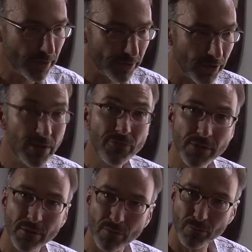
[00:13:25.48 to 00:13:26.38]
So
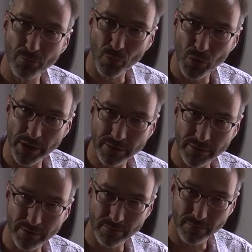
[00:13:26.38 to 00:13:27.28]
even with
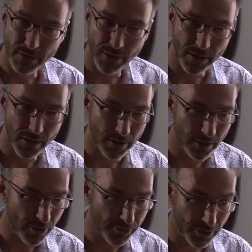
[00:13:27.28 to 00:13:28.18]

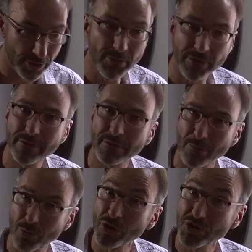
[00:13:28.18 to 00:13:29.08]
uh, autonomous
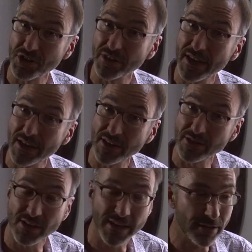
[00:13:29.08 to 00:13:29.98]
abortion, they can
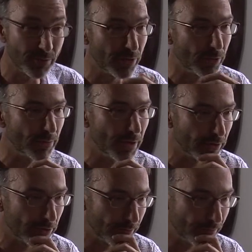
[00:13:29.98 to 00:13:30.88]
select between
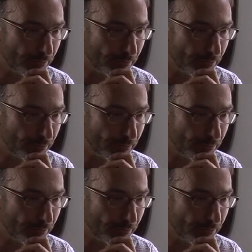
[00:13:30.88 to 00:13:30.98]
males.